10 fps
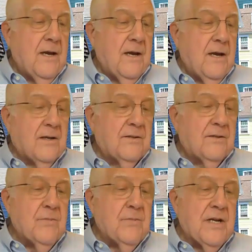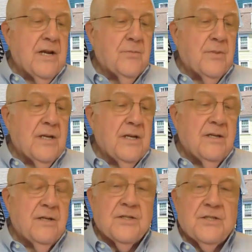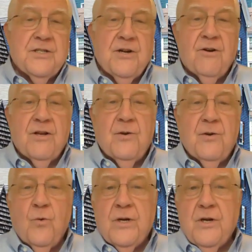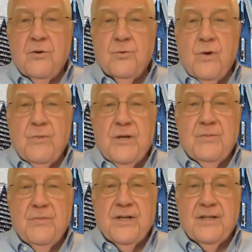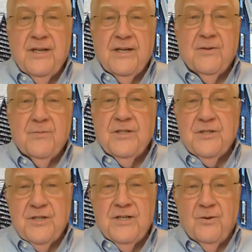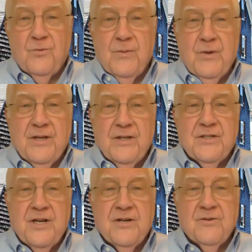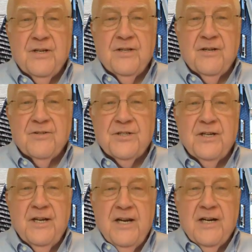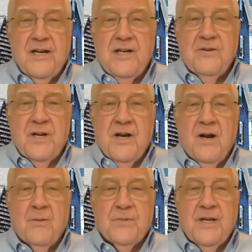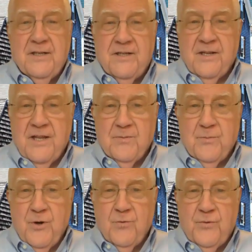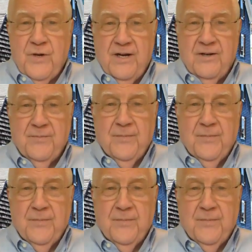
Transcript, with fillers: Uh, they may not be necessarily widowed women, but they could be single women. So there's a kind of an update to that profile.